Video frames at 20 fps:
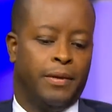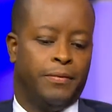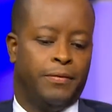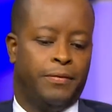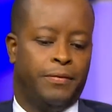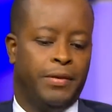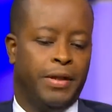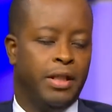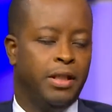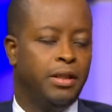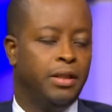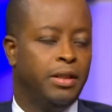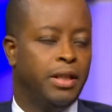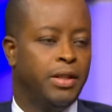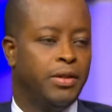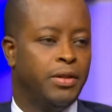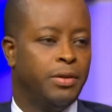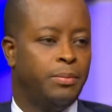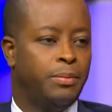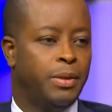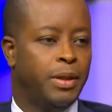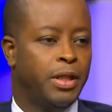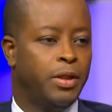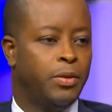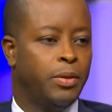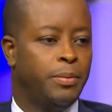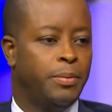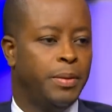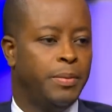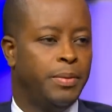field as a place
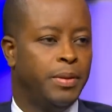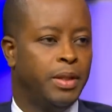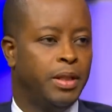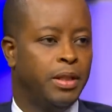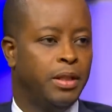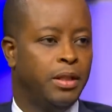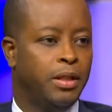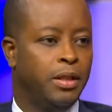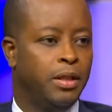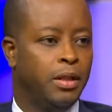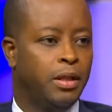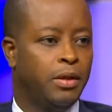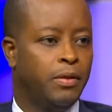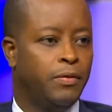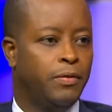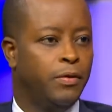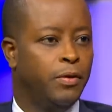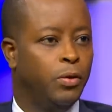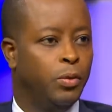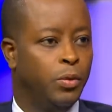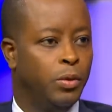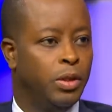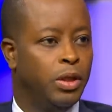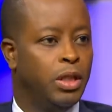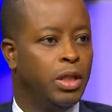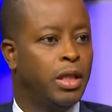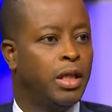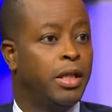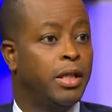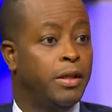where people could look for
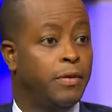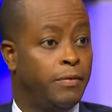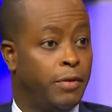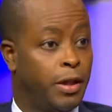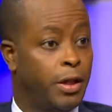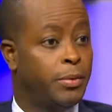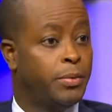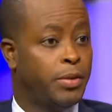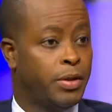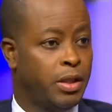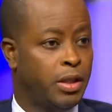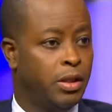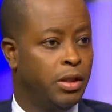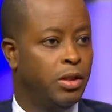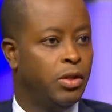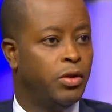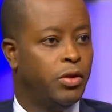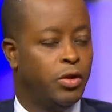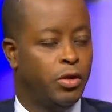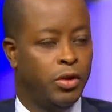work and develop skills.